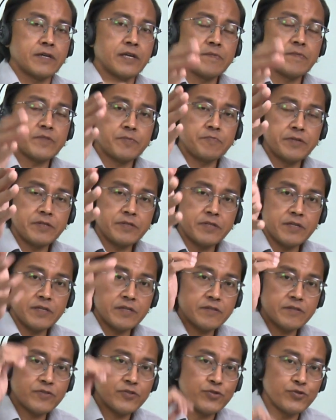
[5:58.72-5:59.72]
Okay, I'm
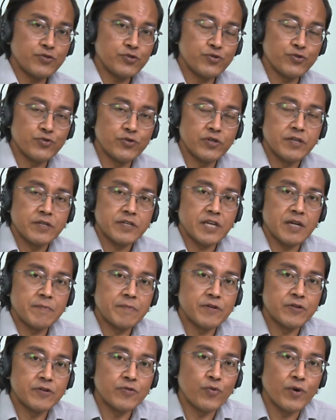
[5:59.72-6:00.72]
speaking to
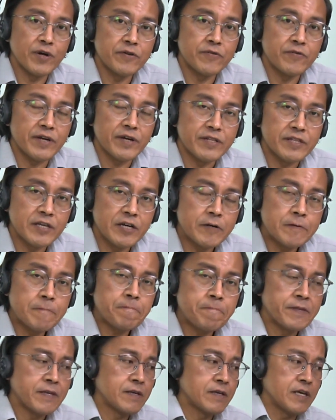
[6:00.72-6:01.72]
camera one right
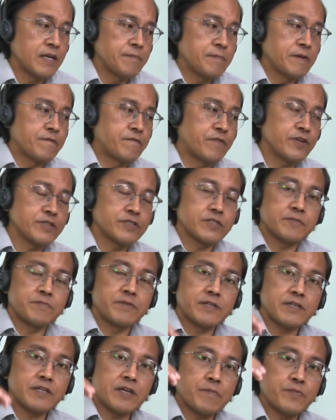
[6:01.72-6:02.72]
now, and my voice is
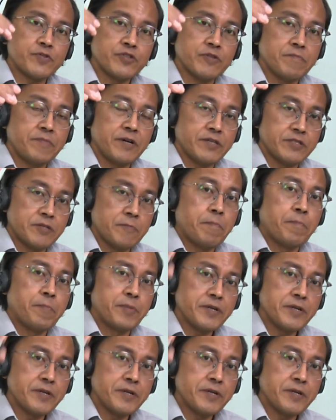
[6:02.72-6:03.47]
being captured by the